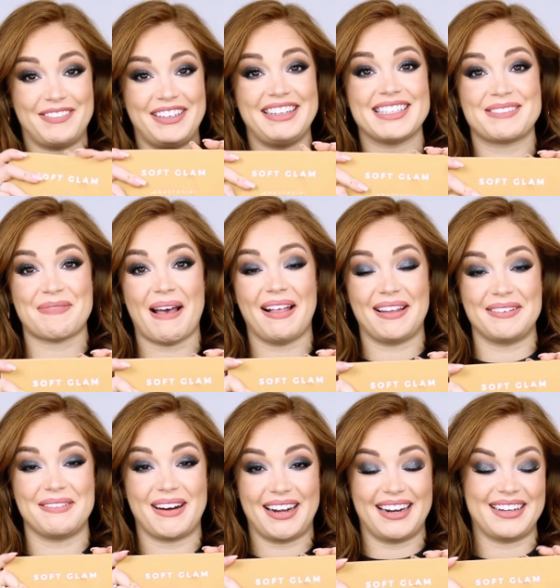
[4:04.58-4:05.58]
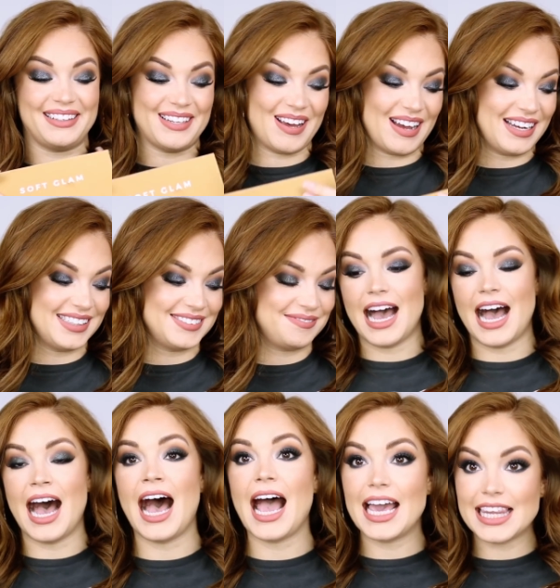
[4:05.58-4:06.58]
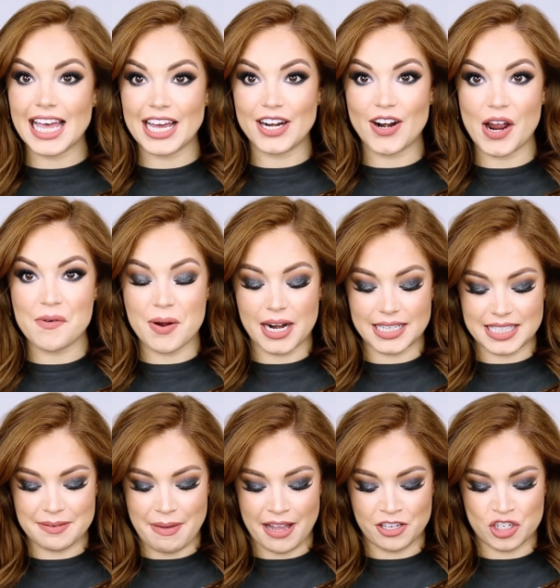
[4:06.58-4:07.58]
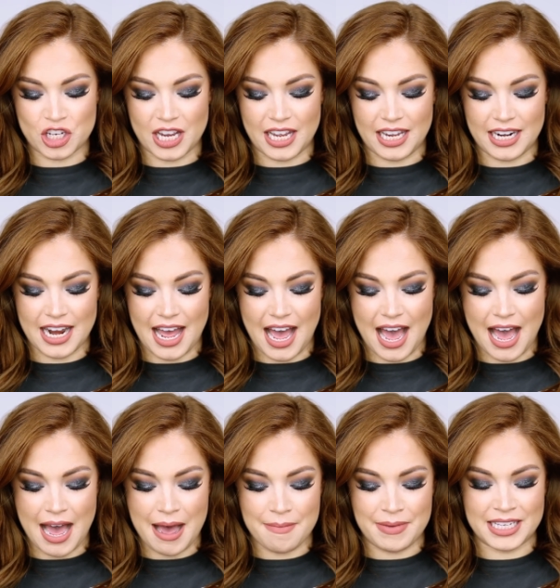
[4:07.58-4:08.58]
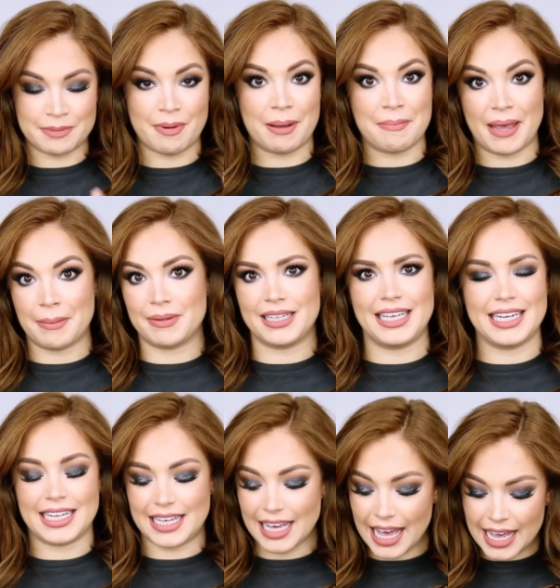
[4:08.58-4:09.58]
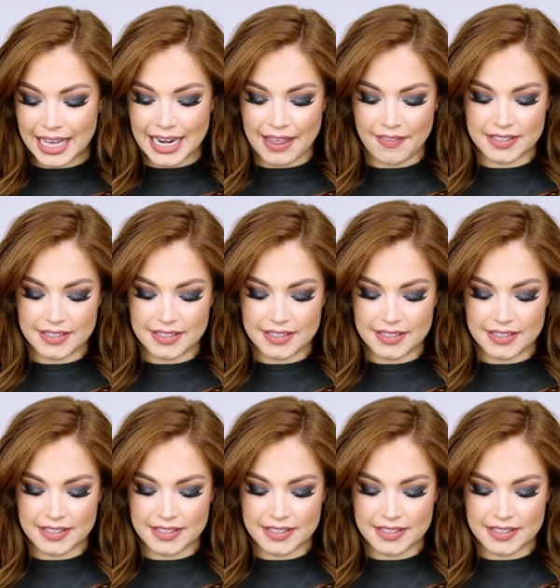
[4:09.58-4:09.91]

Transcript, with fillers: loving this palette and wearing it a lot. A highlighter I wanted to mention um, is by Maybelline again.